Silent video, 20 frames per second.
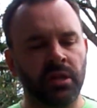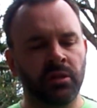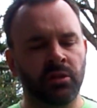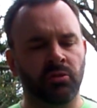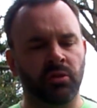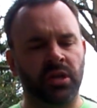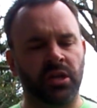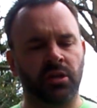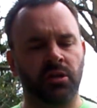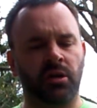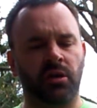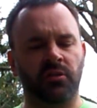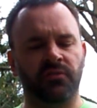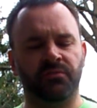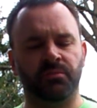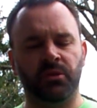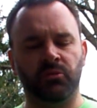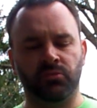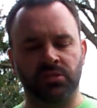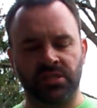Lloyd
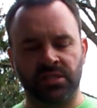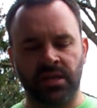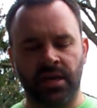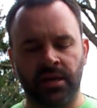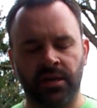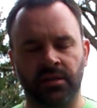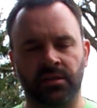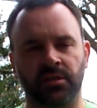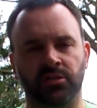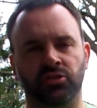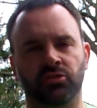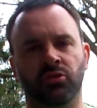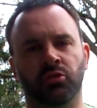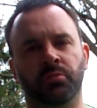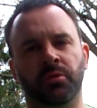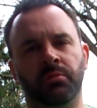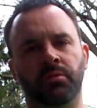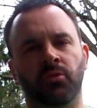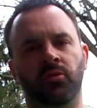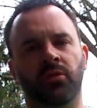Kaufman was not at the
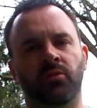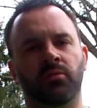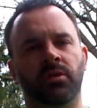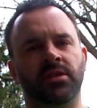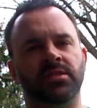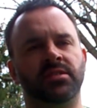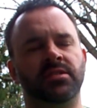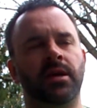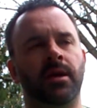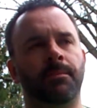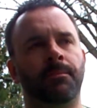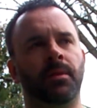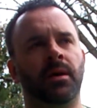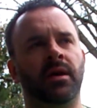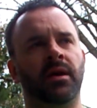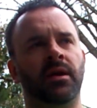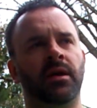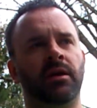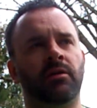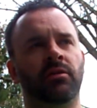Troma booth when I stopped
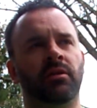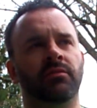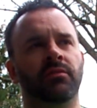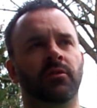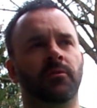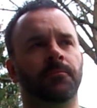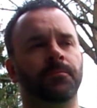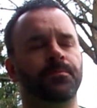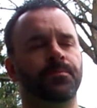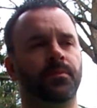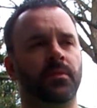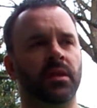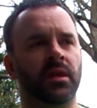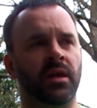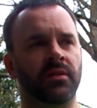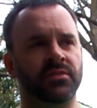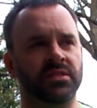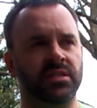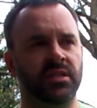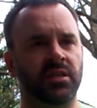by, however,
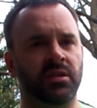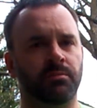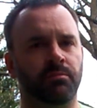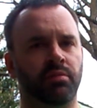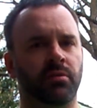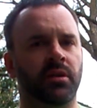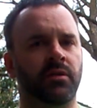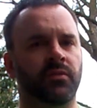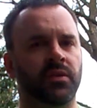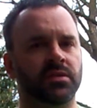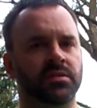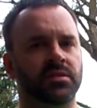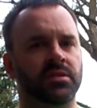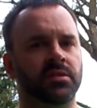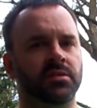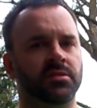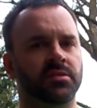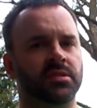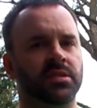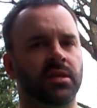I've seen him previous
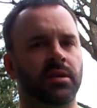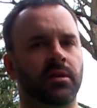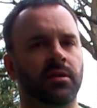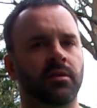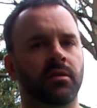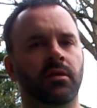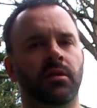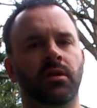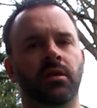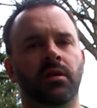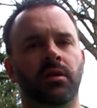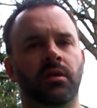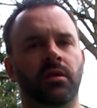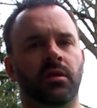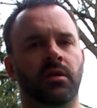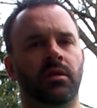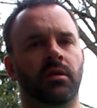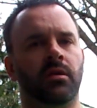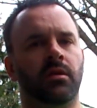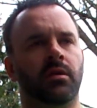years there.
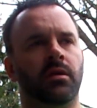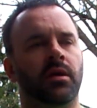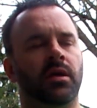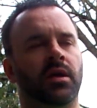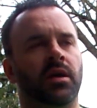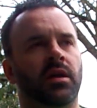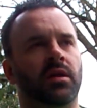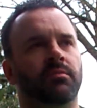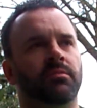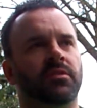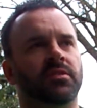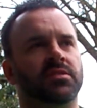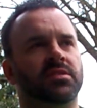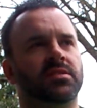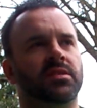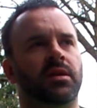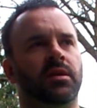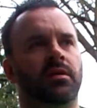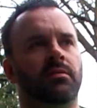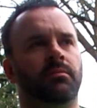I got him to
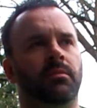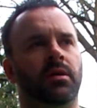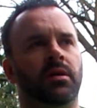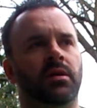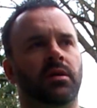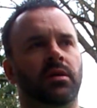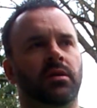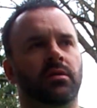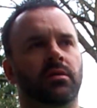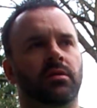sign my